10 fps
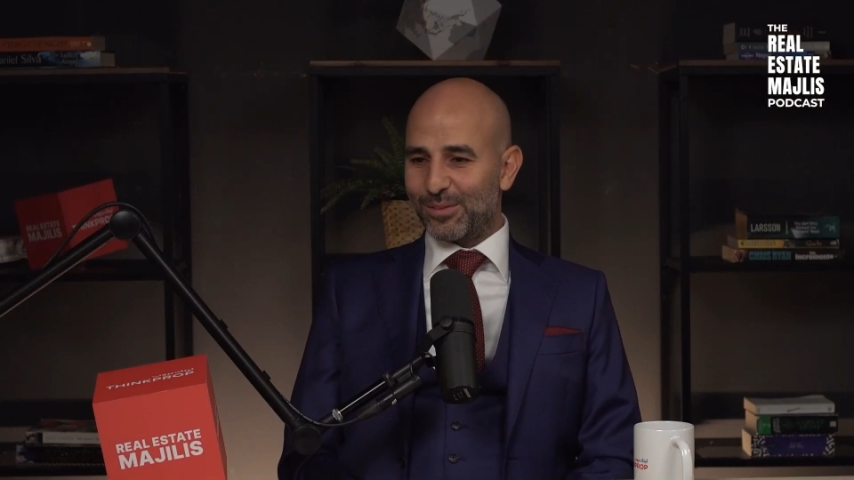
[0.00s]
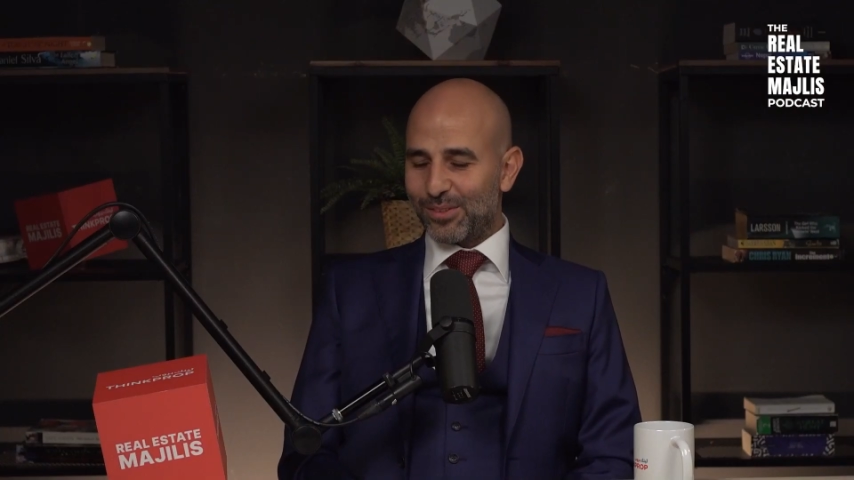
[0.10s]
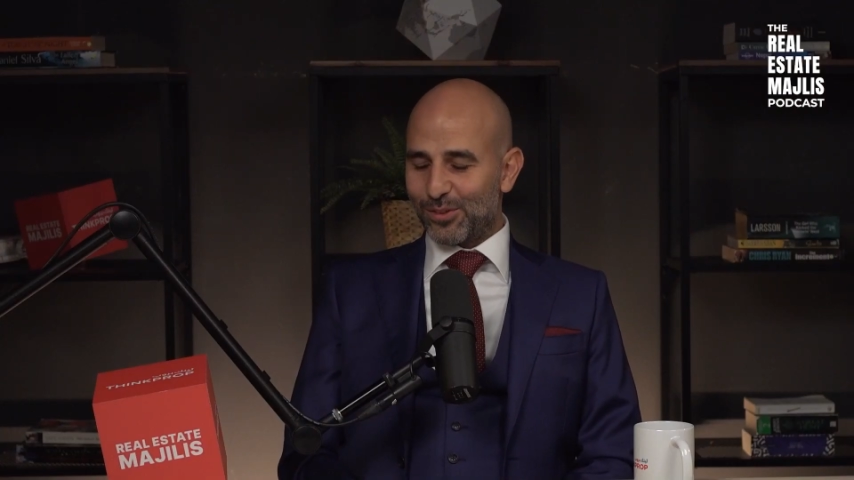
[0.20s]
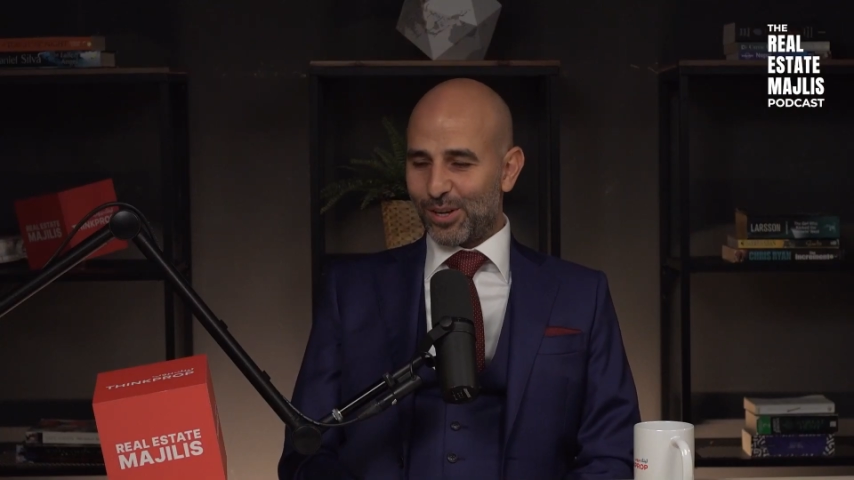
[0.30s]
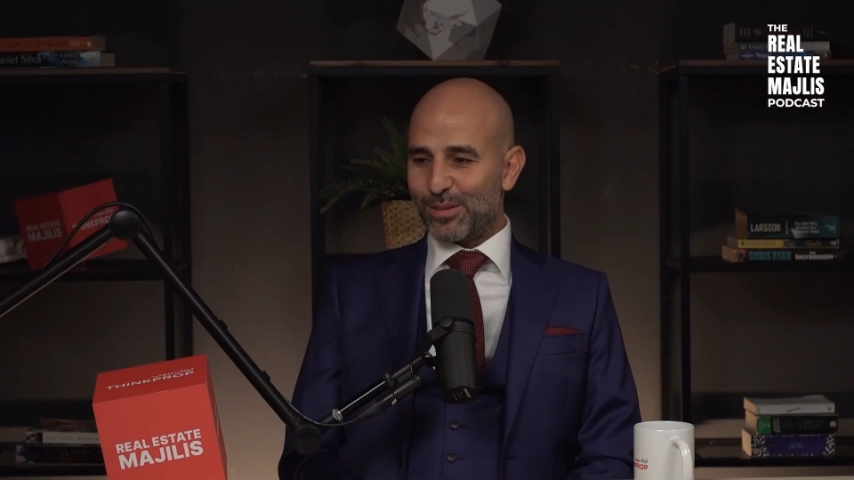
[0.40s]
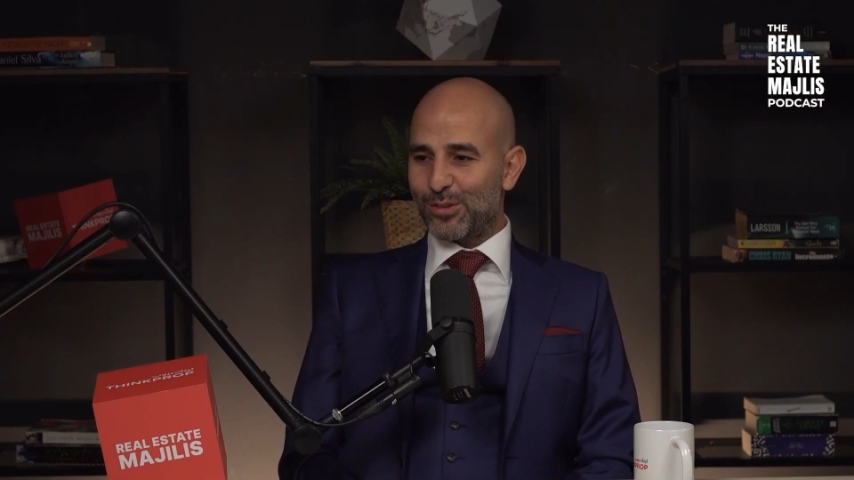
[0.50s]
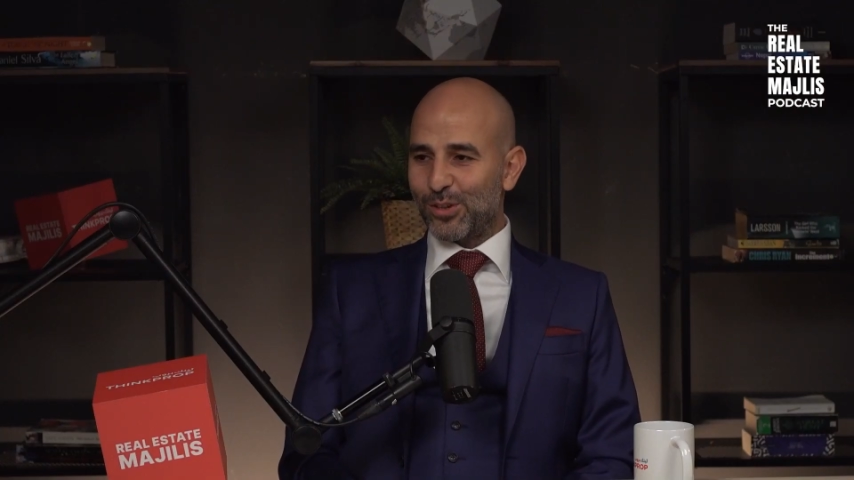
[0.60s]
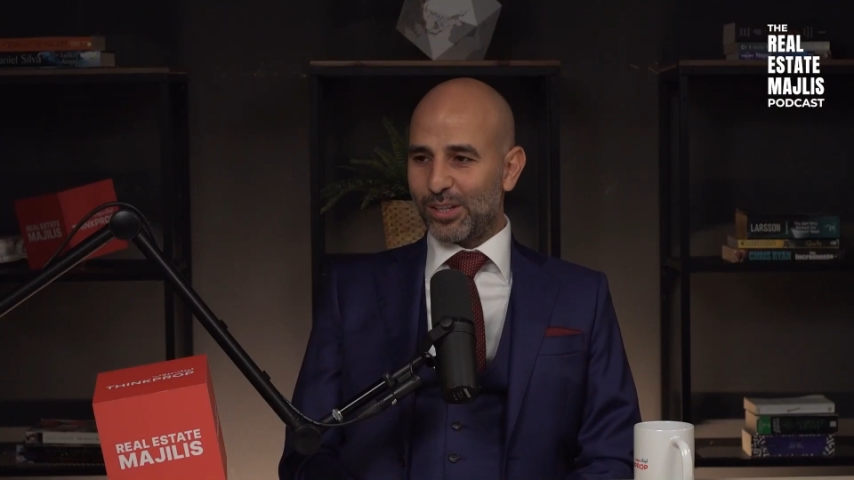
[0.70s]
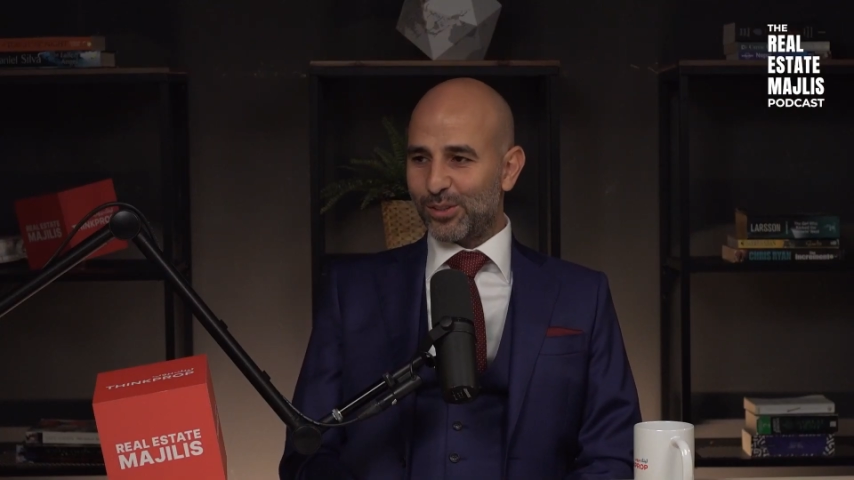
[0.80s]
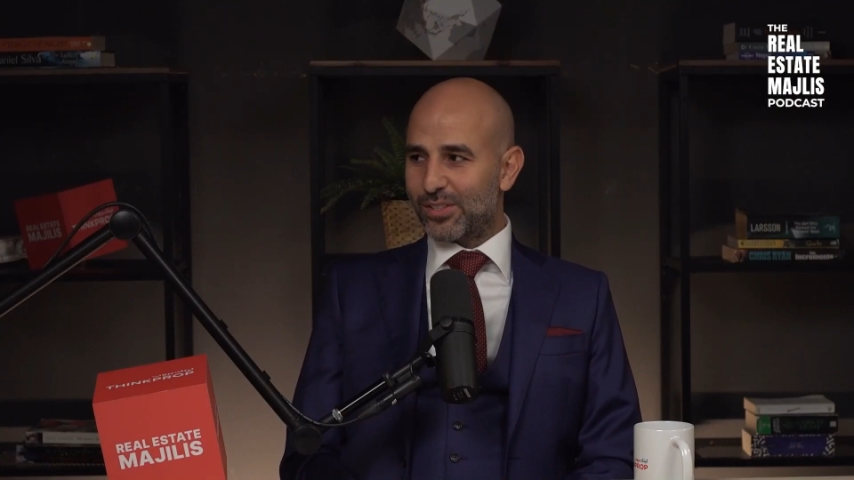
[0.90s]
service
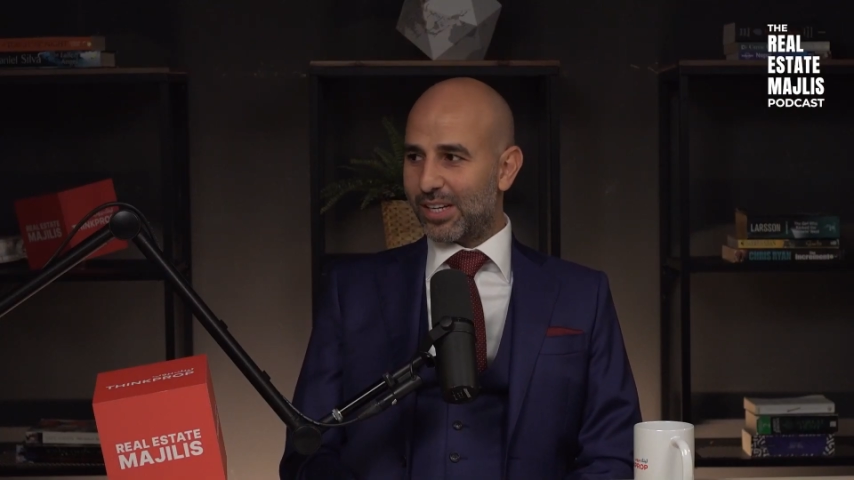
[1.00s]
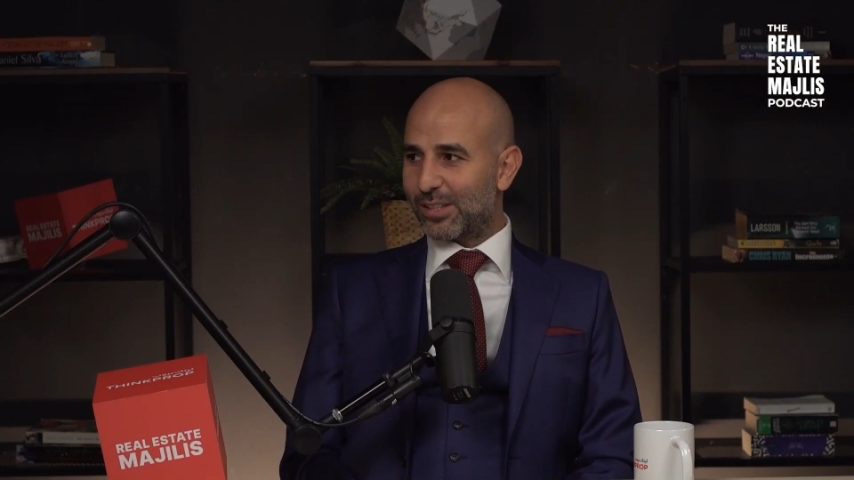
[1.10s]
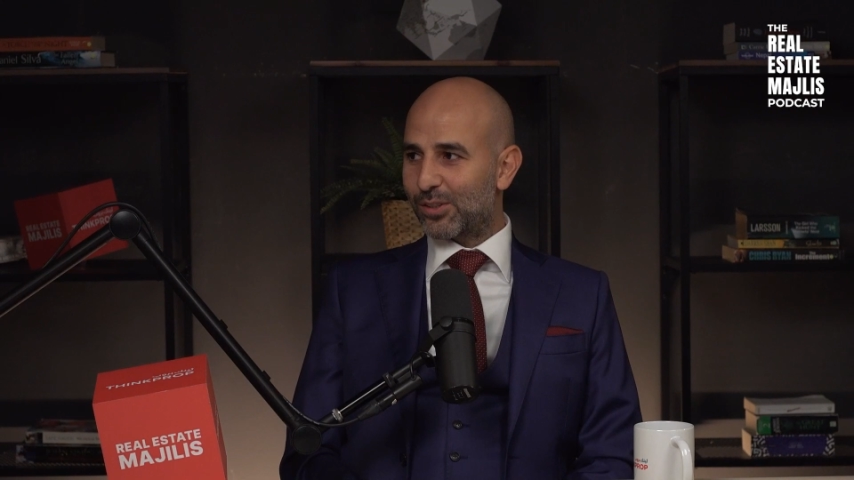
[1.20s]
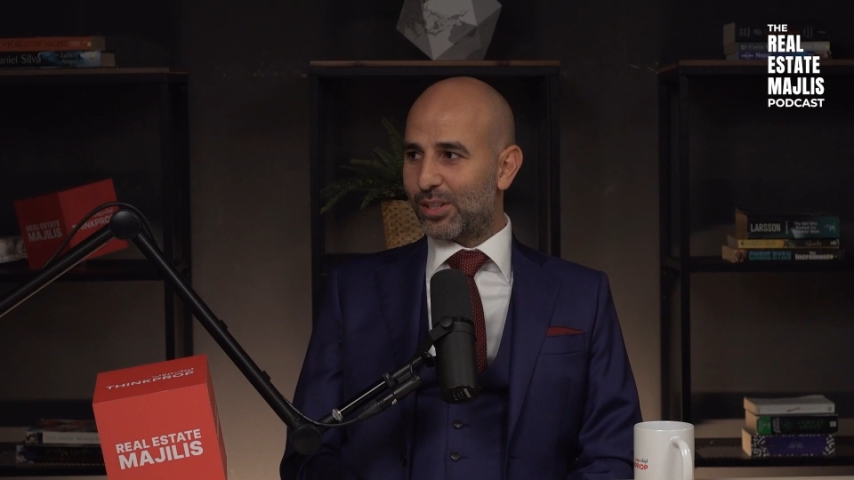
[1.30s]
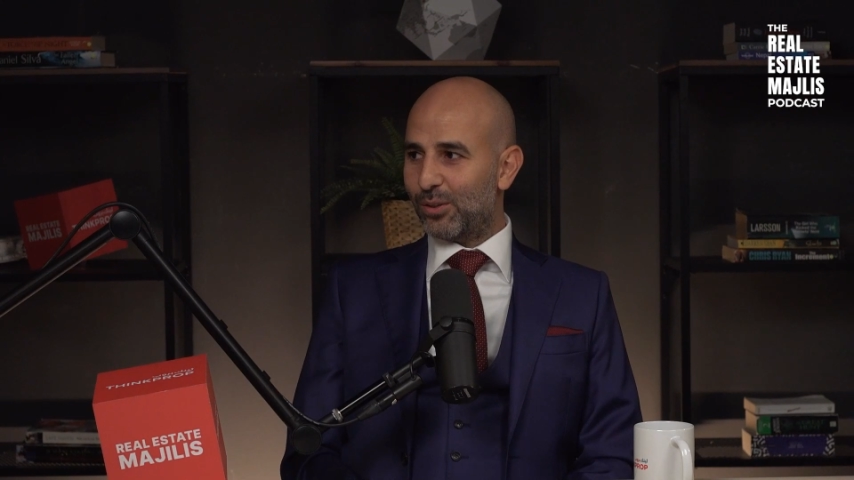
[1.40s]
charges actually